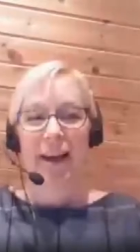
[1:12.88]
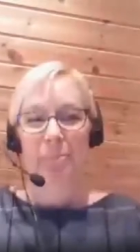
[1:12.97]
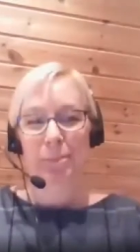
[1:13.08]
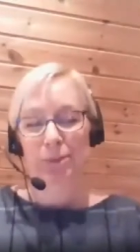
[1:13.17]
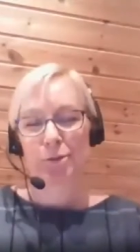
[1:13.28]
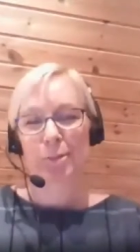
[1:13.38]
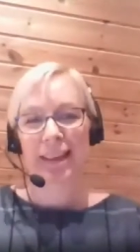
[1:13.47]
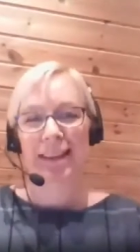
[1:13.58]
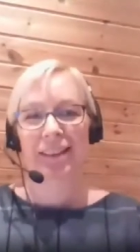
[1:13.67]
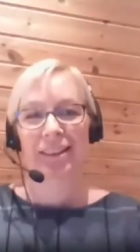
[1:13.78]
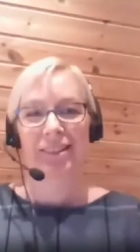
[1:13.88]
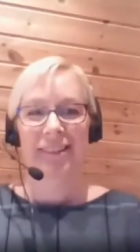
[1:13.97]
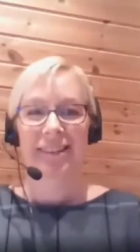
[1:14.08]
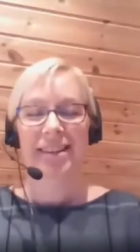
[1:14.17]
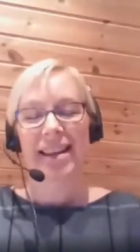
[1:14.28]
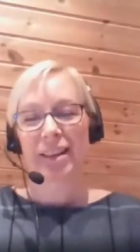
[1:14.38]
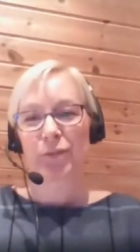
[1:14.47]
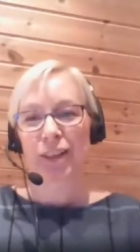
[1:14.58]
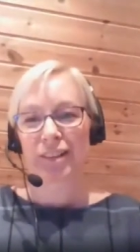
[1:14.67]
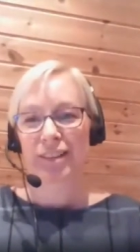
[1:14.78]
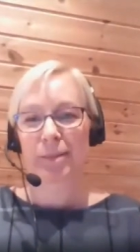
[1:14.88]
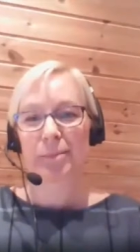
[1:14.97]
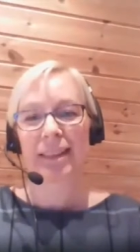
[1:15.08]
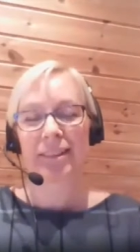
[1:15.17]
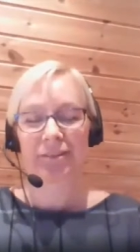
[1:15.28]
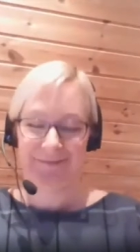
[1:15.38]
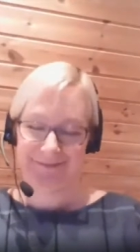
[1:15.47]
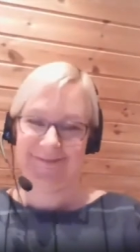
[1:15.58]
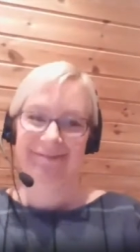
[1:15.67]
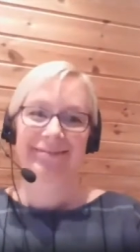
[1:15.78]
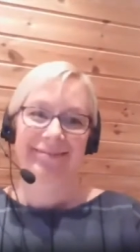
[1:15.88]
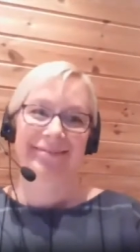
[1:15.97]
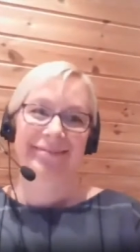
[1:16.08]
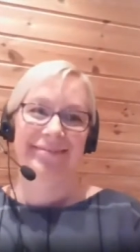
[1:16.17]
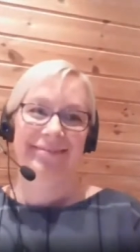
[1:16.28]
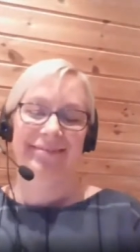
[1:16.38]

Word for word: happy to be here. Thanks for asking me. Mm.